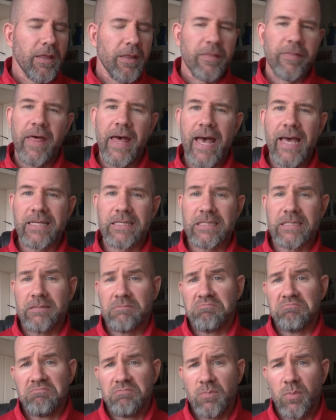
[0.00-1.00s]
that
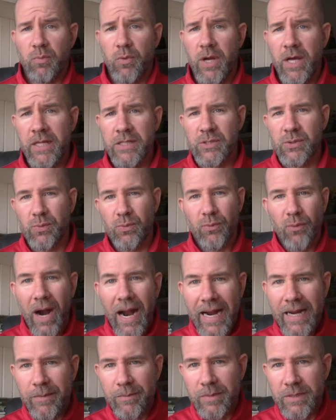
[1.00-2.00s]
runs
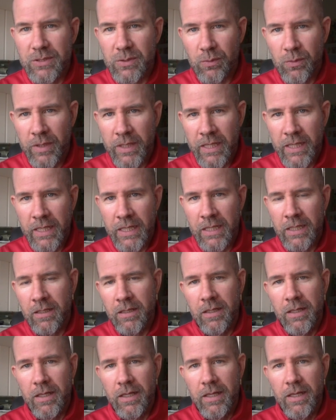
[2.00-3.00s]
right
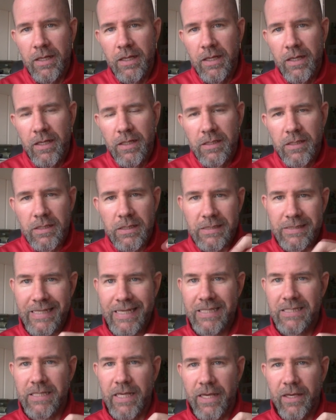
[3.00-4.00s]
between
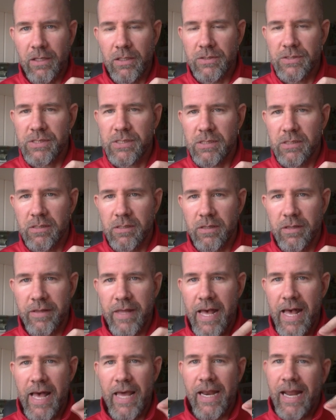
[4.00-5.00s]
details
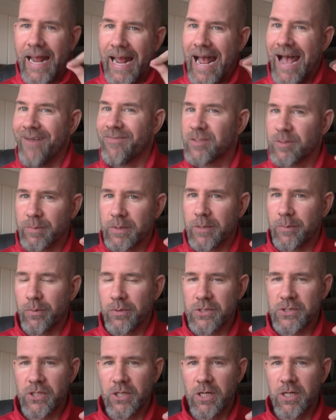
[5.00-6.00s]
that have to be
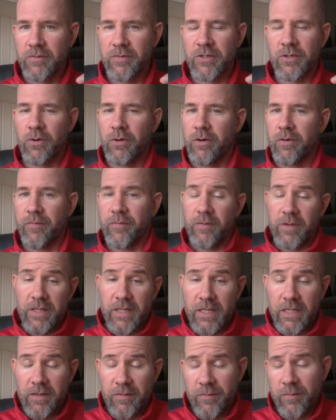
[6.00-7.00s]
preserved in order for
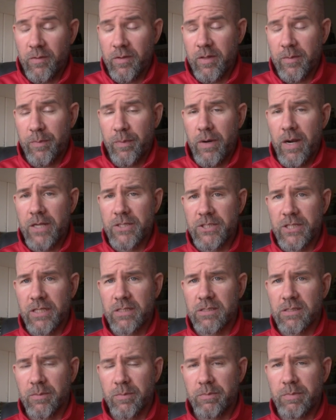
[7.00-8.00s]
the
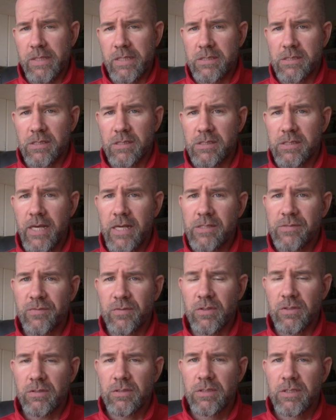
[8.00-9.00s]
project to be
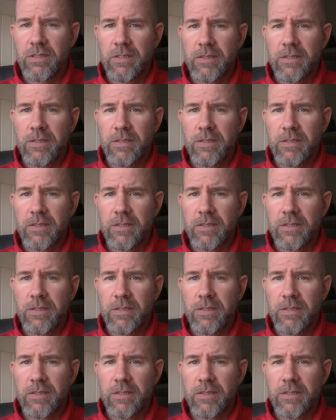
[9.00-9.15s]
successful,